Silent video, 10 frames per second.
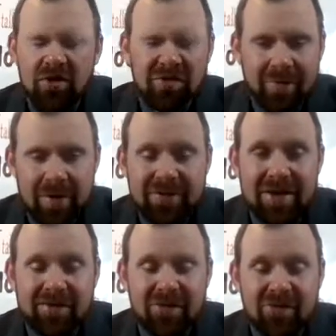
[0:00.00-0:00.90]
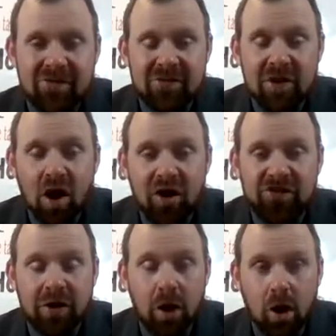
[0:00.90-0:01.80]
So I'm going to take the
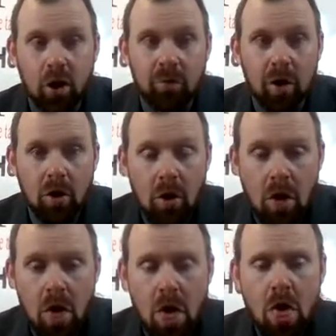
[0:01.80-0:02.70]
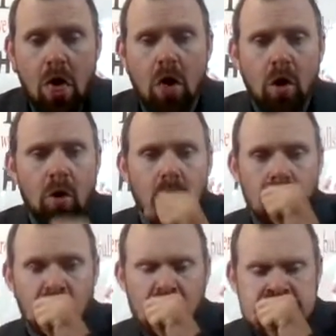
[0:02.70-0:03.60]
Seahawks at home
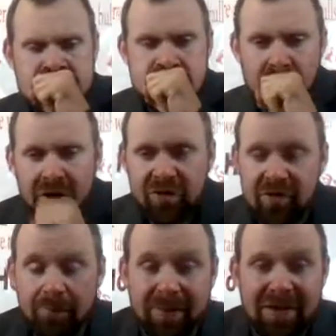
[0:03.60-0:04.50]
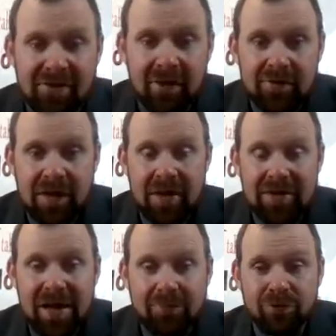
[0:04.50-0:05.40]
to beat the
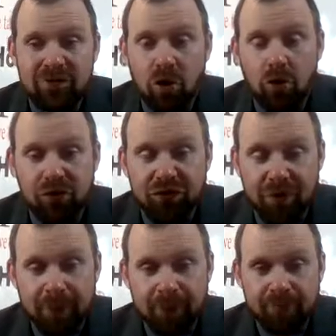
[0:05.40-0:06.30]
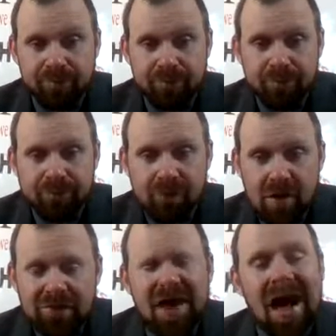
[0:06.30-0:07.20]
Indianapolis Colts.
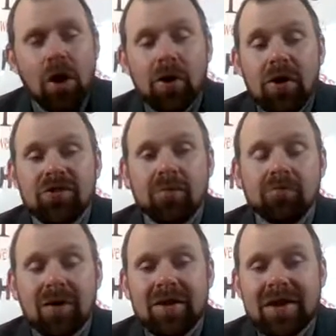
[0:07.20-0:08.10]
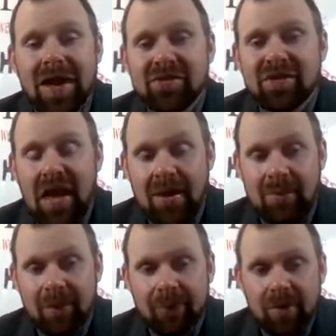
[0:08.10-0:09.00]
Now to Monday night's game.